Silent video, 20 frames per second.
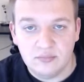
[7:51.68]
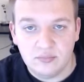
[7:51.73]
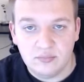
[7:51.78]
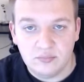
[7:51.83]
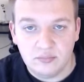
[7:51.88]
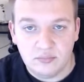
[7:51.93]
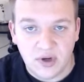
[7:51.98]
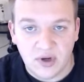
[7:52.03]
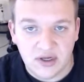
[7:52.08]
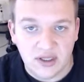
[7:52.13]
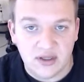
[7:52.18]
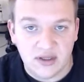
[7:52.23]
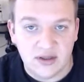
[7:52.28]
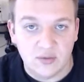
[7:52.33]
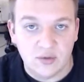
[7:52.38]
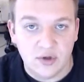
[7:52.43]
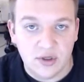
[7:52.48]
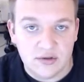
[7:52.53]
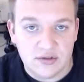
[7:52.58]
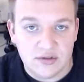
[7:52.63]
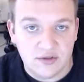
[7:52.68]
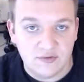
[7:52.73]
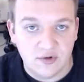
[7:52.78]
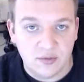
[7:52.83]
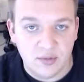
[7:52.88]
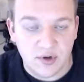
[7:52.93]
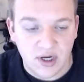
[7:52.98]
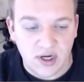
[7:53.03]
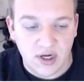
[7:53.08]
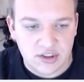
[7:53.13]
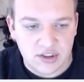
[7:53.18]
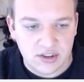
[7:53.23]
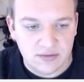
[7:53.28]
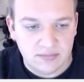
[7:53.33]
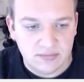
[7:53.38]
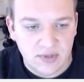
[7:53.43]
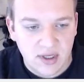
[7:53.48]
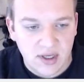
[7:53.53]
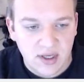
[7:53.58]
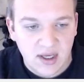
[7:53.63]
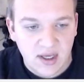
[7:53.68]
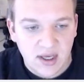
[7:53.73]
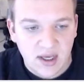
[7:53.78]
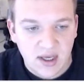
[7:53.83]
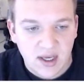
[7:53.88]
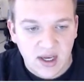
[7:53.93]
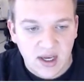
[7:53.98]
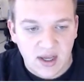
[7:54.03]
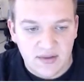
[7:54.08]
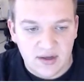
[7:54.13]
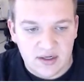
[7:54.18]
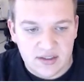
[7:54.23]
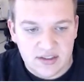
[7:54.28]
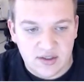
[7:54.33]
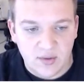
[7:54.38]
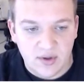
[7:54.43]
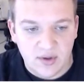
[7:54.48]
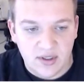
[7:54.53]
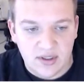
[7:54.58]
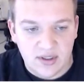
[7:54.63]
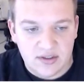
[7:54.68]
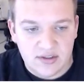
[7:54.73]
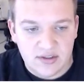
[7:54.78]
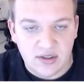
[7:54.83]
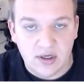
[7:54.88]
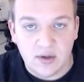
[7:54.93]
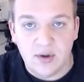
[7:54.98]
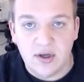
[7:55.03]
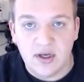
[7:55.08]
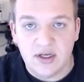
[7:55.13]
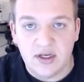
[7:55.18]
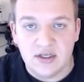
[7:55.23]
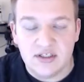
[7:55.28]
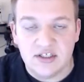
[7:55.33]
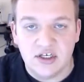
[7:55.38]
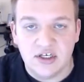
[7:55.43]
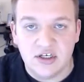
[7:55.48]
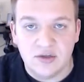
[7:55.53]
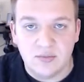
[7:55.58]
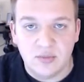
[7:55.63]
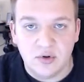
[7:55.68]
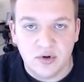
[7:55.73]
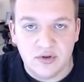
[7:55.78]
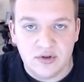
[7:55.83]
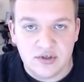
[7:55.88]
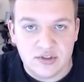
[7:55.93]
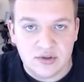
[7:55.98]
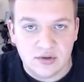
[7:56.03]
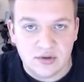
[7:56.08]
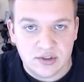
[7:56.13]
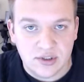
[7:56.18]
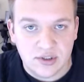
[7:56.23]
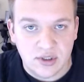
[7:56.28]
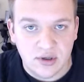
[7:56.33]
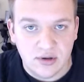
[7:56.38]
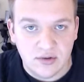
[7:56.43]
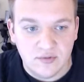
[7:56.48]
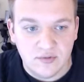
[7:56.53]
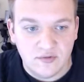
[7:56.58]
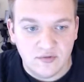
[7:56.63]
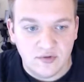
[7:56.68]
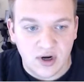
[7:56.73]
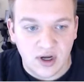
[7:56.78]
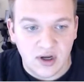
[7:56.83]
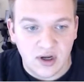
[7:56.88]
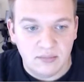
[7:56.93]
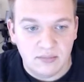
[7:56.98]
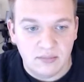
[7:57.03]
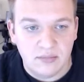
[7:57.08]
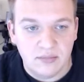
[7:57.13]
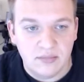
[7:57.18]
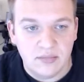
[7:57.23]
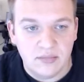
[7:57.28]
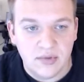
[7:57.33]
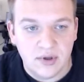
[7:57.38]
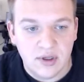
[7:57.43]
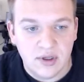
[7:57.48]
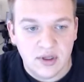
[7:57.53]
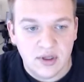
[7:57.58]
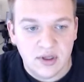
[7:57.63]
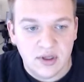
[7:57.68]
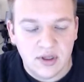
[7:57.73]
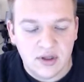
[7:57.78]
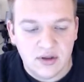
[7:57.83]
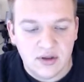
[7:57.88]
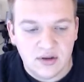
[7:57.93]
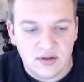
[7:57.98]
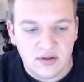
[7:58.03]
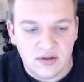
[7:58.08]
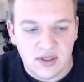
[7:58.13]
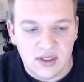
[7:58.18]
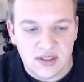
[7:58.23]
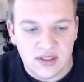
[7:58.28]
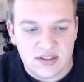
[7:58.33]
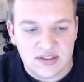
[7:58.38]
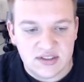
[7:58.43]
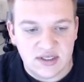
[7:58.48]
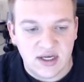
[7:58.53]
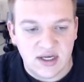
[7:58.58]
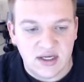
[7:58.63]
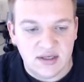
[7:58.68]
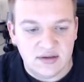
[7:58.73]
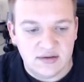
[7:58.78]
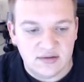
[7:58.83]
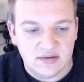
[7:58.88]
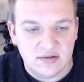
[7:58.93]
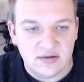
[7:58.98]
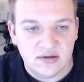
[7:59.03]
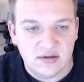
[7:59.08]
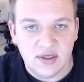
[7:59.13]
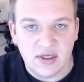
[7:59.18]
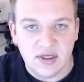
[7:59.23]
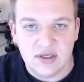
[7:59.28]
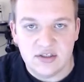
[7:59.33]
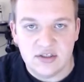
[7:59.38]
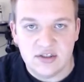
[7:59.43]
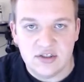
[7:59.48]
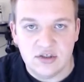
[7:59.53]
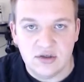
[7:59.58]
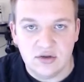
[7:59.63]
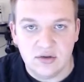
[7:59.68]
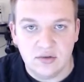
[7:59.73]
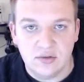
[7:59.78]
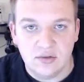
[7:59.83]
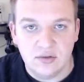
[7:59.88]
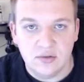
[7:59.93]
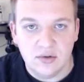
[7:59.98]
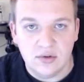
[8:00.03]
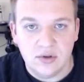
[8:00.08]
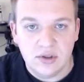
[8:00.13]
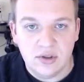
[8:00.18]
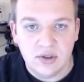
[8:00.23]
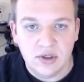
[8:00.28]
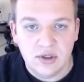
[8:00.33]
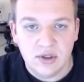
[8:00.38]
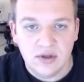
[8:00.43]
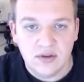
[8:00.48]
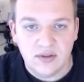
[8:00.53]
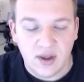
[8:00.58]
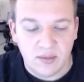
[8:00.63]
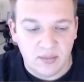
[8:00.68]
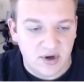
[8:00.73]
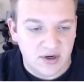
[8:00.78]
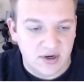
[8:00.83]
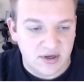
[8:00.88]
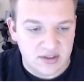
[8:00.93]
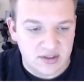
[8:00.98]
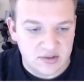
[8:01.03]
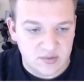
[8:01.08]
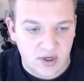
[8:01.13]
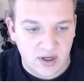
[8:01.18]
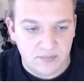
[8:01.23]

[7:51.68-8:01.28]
bucket that we're using for production. And then it's going to go in and it's going to deploy the source code from the site into that bucket as well.